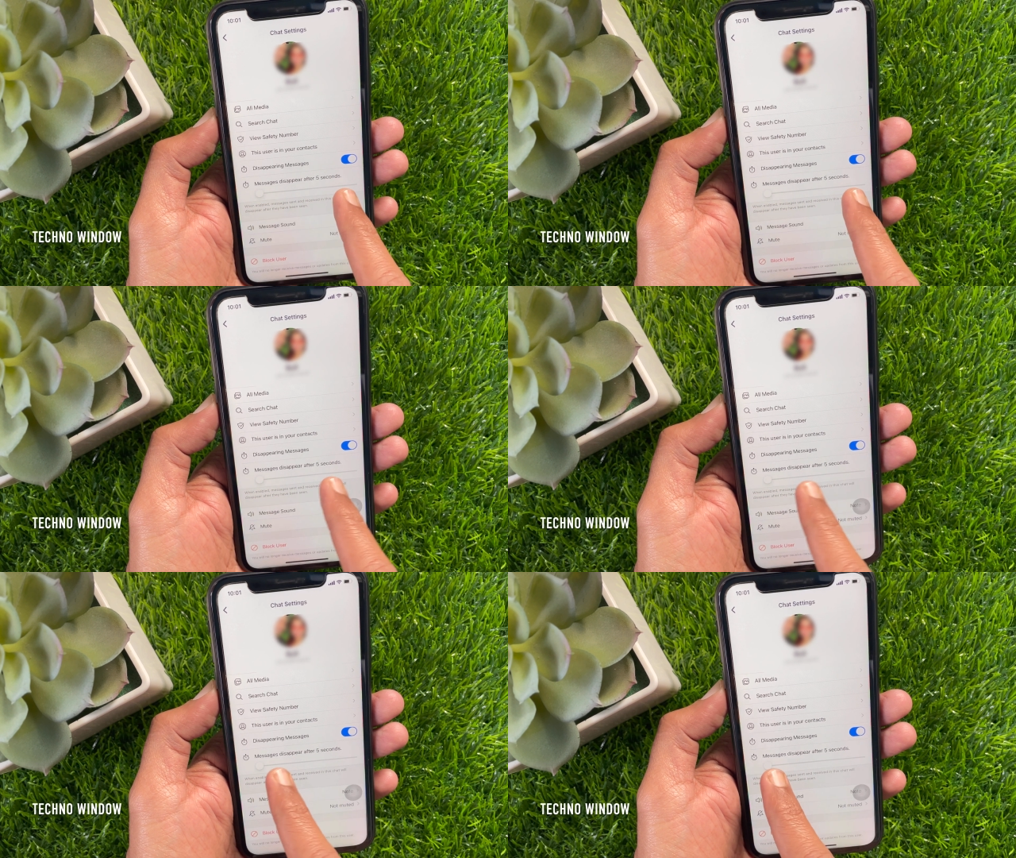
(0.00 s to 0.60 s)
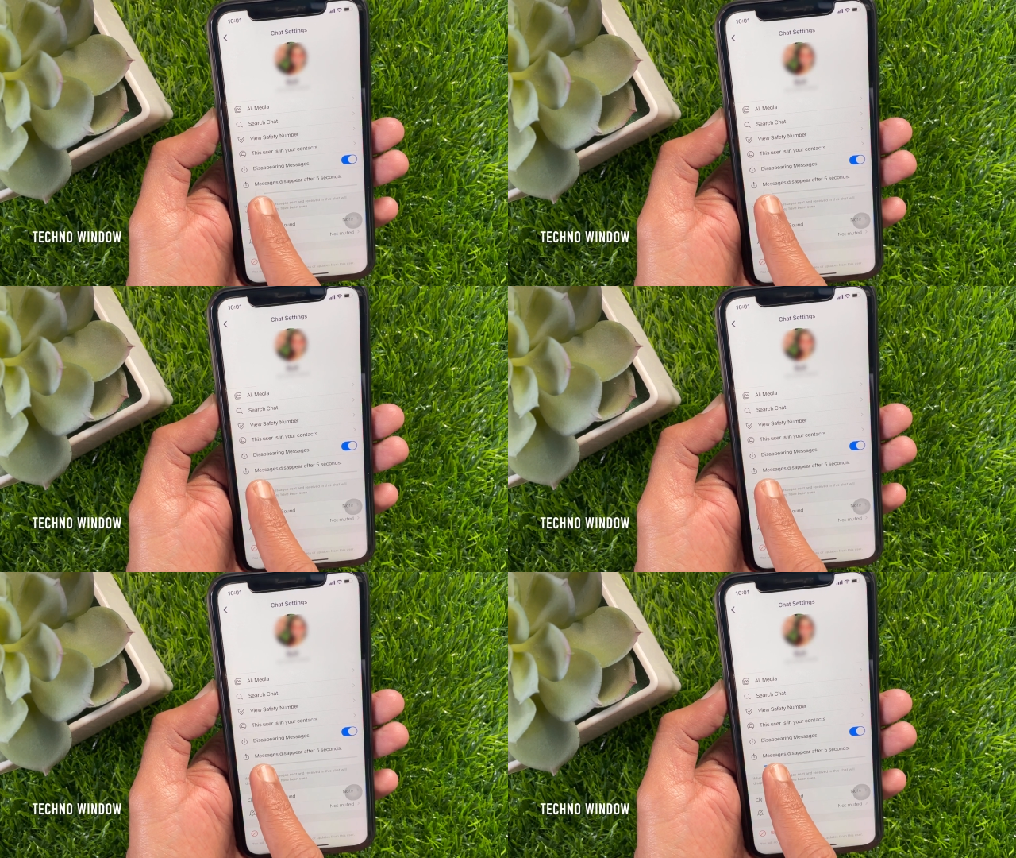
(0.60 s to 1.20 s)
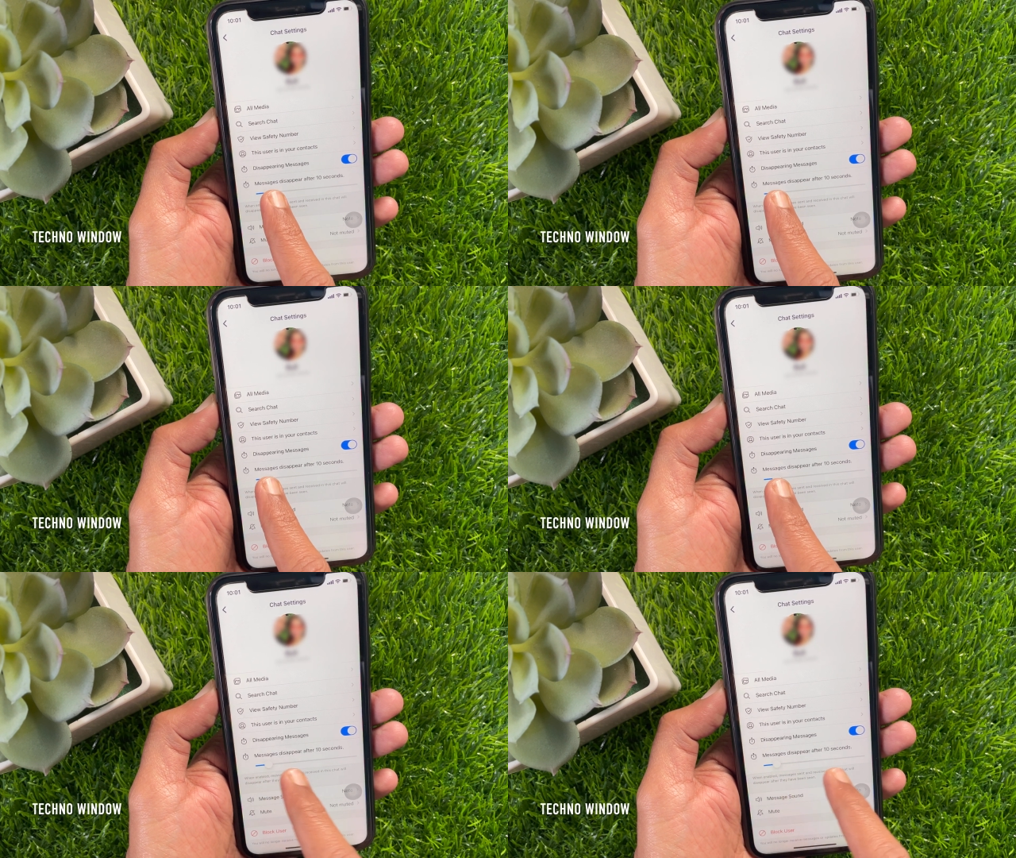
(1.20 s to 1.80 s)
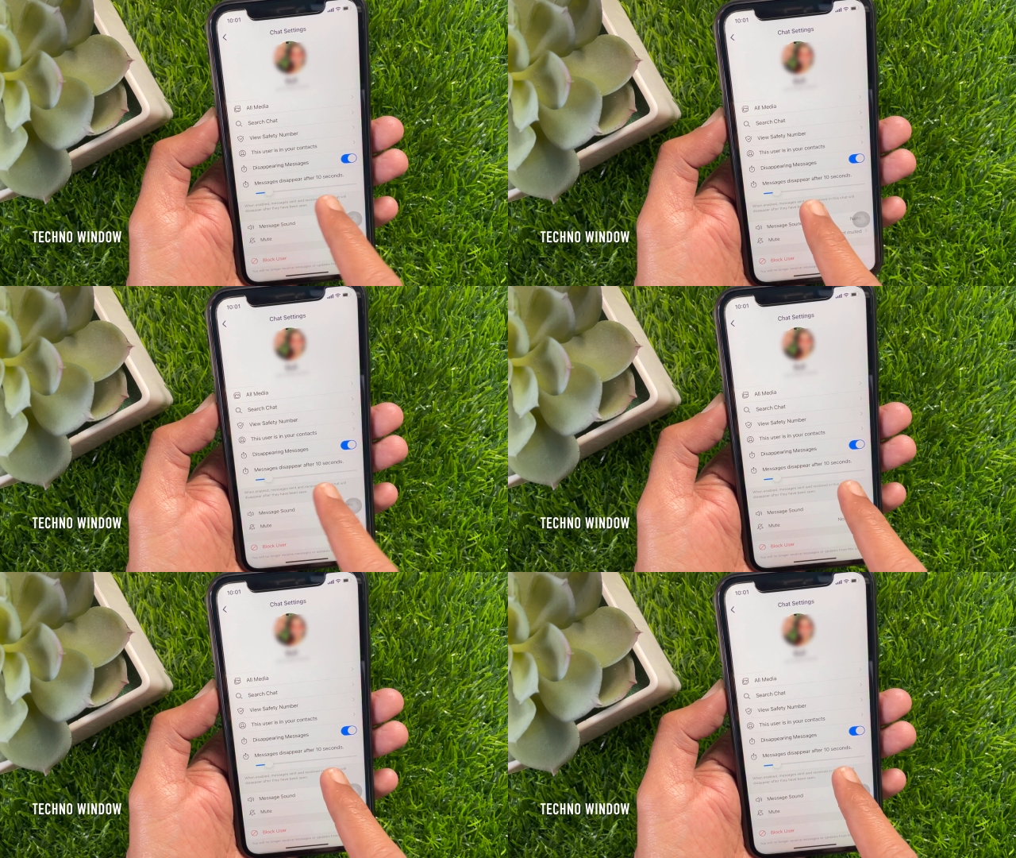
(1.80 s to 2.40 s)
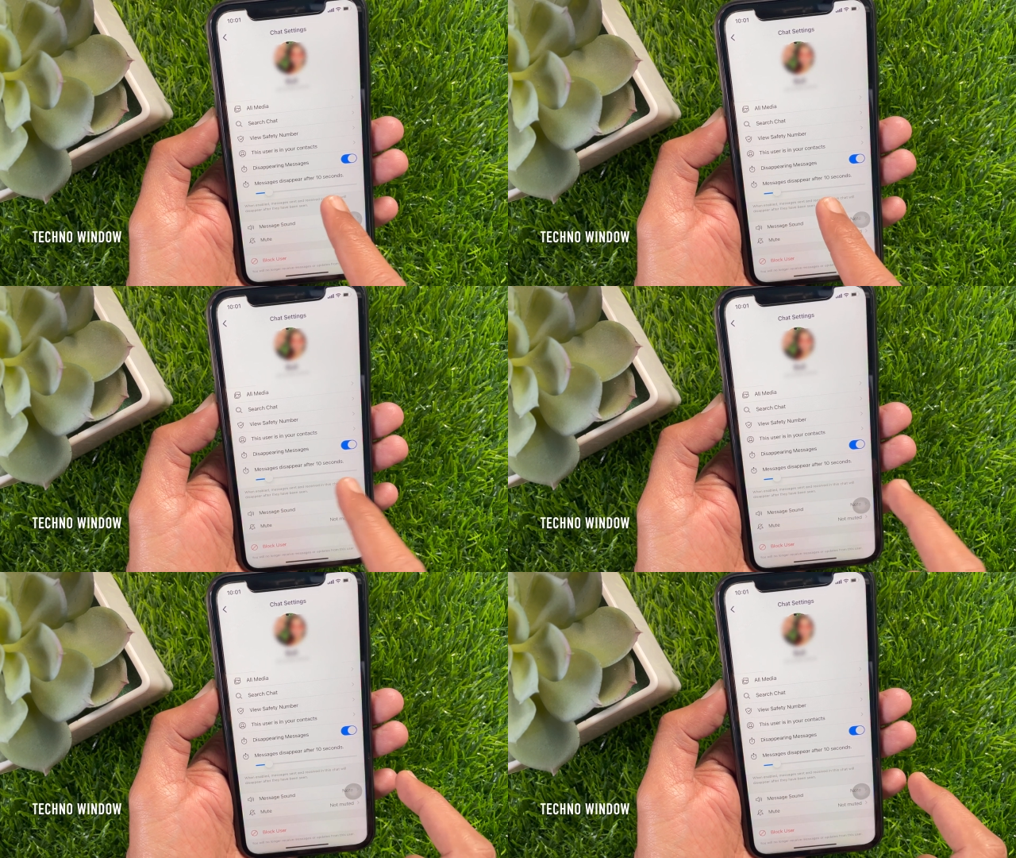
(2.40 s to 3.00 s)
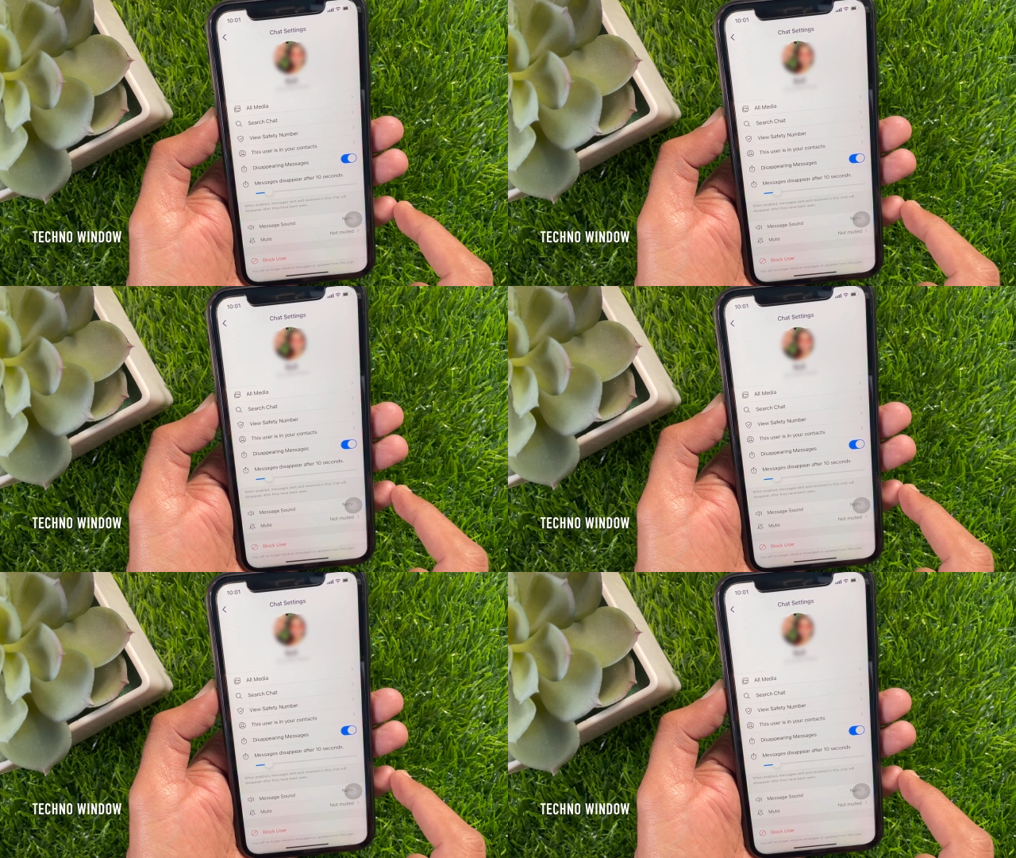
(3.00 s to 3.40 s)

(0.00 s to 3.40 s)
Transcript: [unreadable: no face in view]